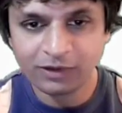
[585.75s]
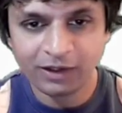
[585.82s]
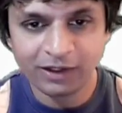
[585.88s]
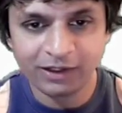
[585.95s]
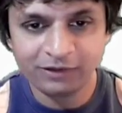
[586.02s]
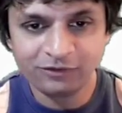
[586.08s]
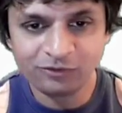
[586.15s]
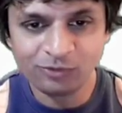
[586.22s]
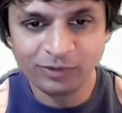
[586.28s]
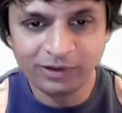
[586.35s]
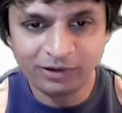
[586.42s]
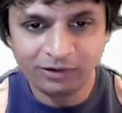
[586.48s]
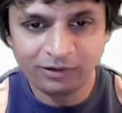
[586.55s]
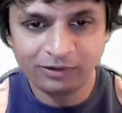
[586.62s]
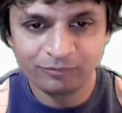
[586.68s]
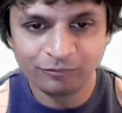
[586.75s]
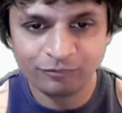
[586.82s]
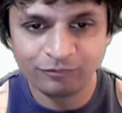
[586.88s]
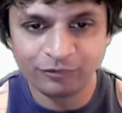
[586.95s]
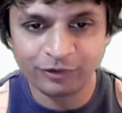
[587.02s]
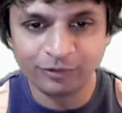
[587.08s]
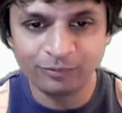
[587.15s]
And I just want to,
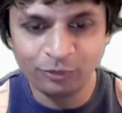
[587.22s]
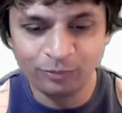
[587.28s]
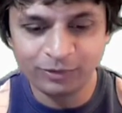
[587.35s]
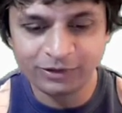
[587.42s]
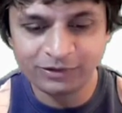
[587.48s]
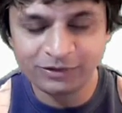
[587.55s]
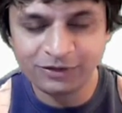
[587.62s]
for the moment,